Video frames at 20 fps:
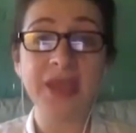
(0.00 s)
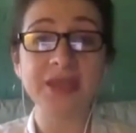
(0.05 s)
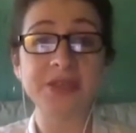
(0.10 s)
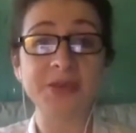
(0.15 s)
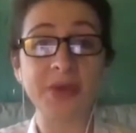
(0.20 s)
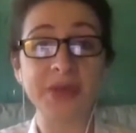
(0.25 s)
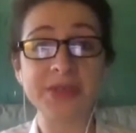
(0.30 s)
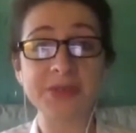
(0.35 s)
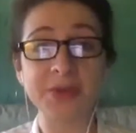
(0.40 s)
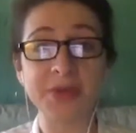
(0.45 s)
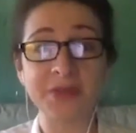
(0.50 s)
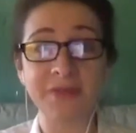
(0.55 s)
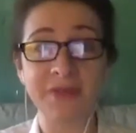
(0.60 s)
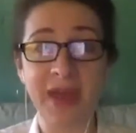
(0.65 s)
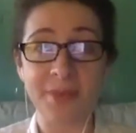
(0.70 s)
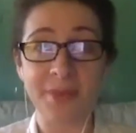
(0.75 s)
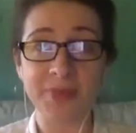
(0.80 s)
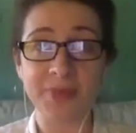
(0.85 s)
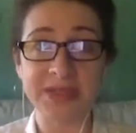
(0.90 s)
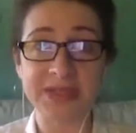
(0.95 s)
So I sort of
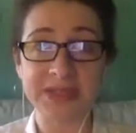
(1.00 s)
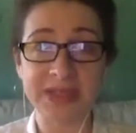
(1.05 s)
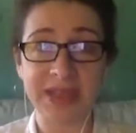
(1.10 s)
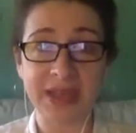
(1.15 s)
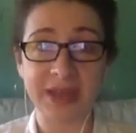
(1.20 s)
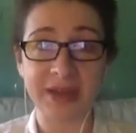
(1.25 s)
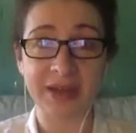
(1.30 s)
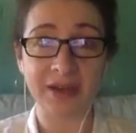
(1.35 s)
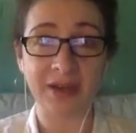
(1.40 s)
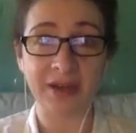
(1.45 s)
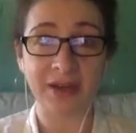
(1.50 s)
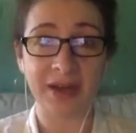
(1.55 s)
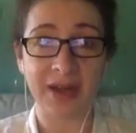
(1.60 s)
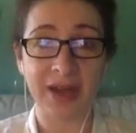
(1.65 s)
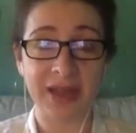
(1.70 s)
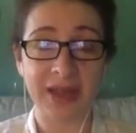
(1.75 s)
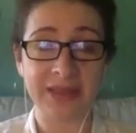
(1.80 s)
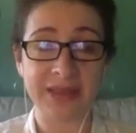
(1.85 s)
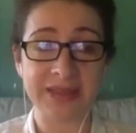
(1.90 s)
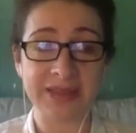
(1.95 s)
happened to get her
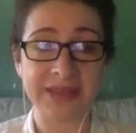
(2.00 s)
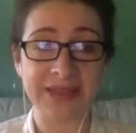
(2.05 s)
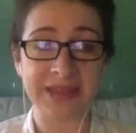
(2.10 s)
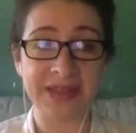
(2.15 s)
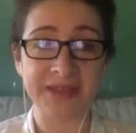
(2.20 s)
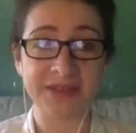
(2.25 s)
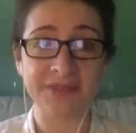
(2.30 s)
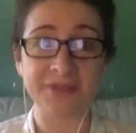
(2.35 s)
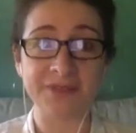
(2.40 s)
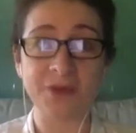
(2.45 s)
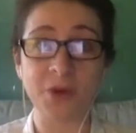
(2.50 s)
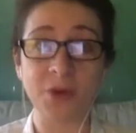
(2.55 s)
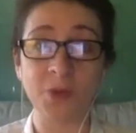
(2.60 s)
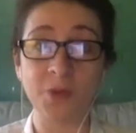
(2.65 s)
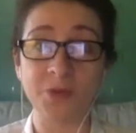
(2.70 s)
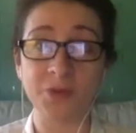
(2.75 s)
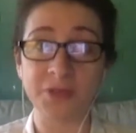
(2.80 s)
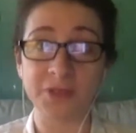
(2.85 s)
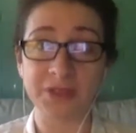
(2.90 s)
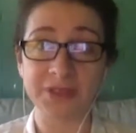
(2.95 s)
at this kind of
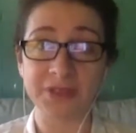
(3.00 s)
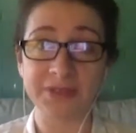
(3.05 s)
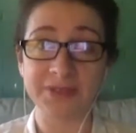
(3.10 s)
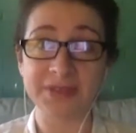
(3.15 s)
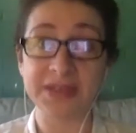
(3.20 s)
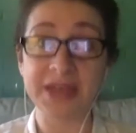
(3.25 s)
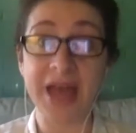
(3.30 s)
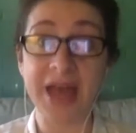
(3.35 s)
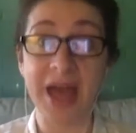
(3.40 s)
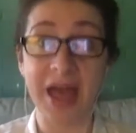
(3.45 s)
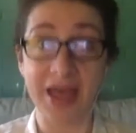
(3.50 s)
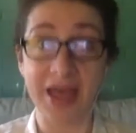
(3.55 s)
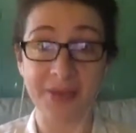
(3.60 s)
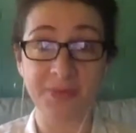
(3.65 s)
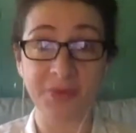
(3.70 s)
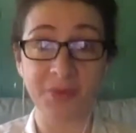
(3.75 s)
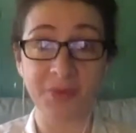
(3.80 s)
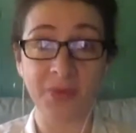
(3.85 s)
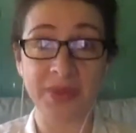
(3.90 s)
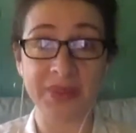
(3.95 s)
hopeful
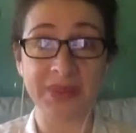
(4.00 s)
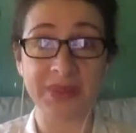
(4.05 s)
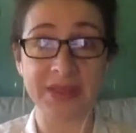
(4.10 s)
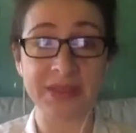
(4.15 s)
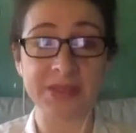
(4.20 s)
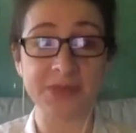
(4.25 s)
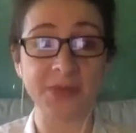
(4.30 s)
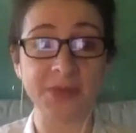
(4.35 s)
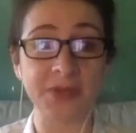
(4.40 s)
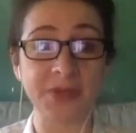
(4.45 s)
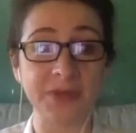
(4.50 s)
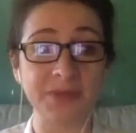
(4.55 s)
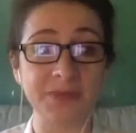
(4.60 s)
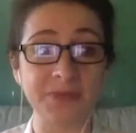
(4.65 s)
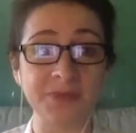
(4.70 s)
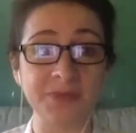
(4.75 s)
time when things were